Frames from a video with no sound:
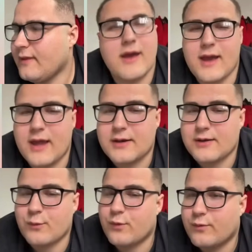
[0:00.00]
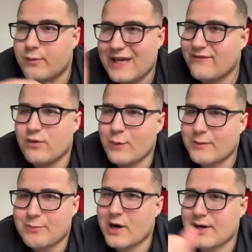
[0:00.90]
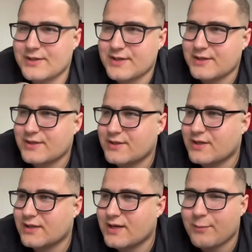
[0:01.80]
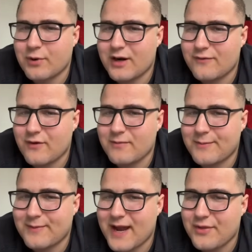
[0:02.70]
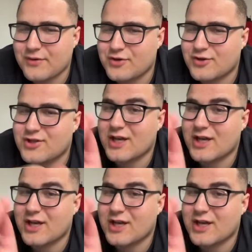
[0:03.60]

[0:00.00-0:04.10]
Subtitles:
and even when Protestants separated from the Catholic Church,